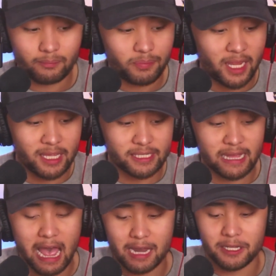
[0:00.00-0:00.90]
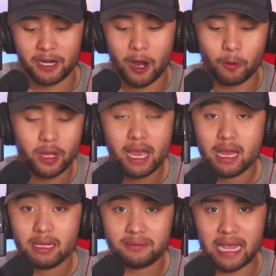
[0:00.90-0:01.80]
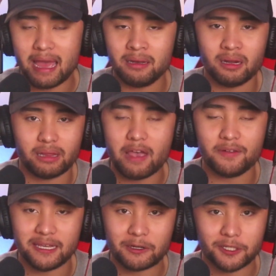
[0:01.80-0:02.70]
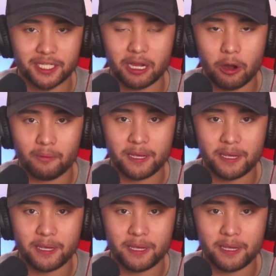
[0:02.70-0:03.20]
is that, you know, 10, 11 years ago,